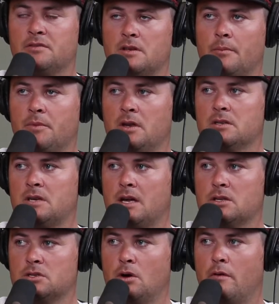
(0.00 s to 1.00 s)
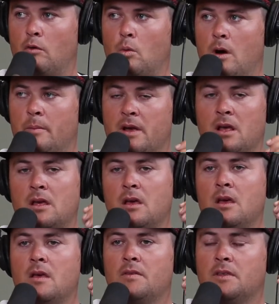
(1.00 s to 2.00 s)
Something has gotten so overwhelming
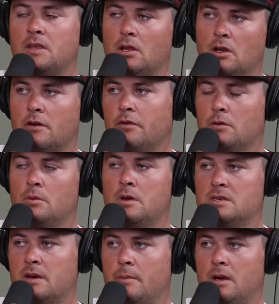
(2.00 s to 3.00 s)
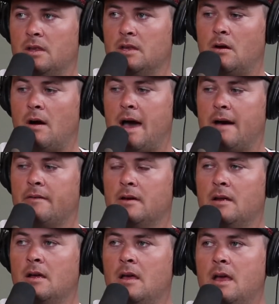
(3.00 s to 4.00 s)
that they look for the reset button and they don't have it.
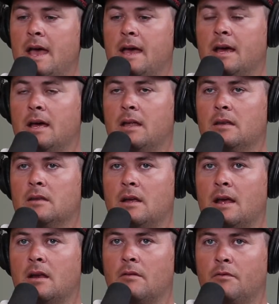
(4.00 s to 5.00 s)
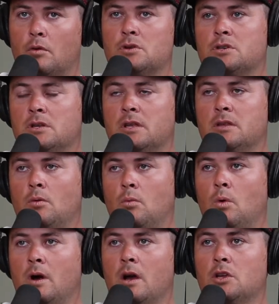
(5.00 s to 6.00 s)
And unfortunately,
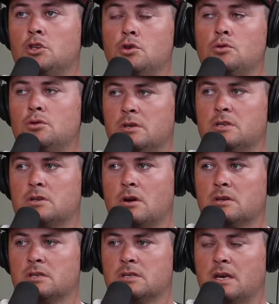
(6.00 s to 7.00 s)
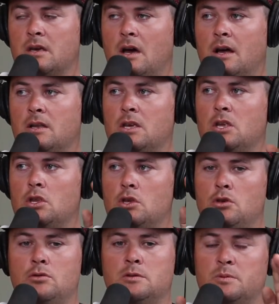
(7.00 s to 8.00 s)
where it usually starts is like, God, can
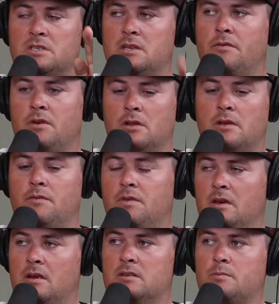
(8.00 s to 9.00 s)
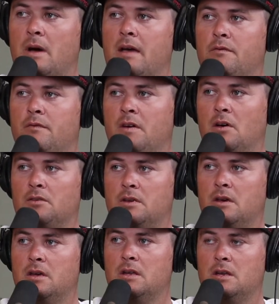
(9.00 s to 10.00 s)
you specifically fix my felt
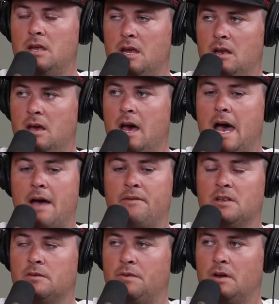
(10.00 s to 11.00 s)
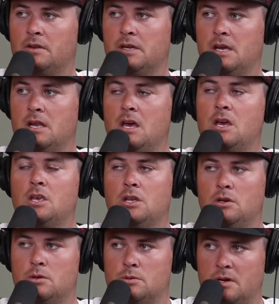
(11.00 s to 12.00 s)
need? I have this felt need. Can
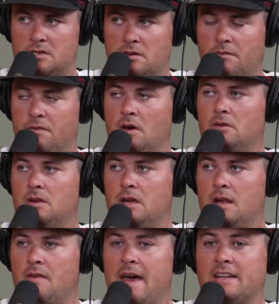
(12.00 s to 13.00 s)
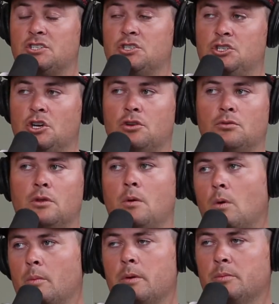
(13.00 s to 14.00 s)
you address the felt need? And that's generally
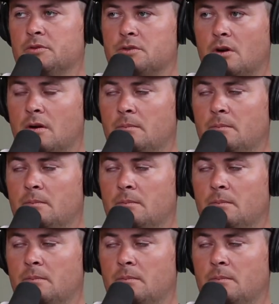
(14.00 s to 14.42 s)
where people start.